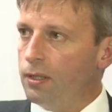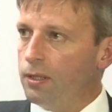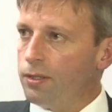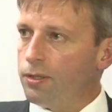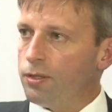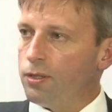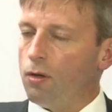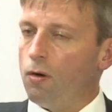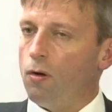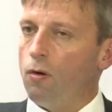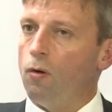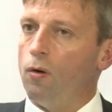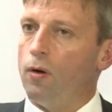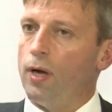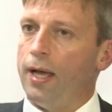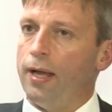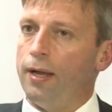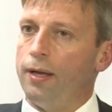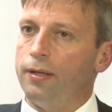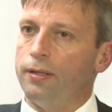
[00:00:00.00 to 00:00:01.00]
So,
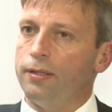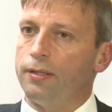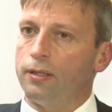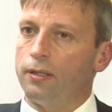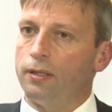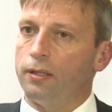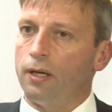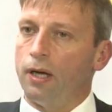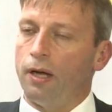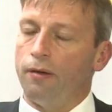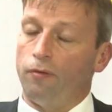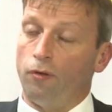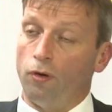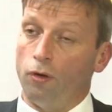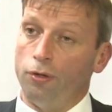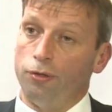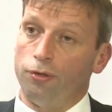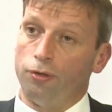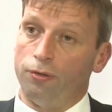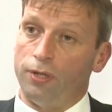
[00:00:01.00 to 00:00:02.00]
and I've
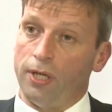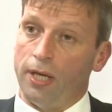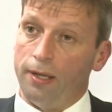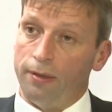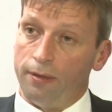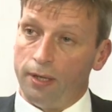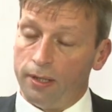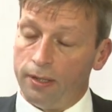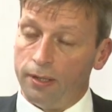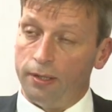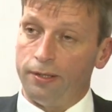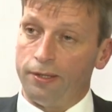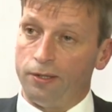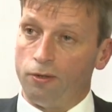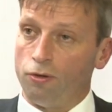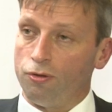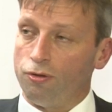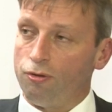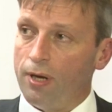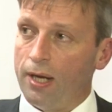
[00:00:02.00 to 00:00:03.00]
learned today that it's
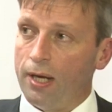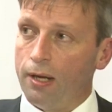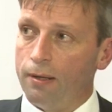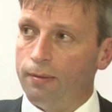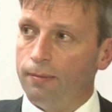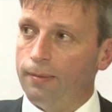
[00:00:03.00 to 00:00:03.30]
on track.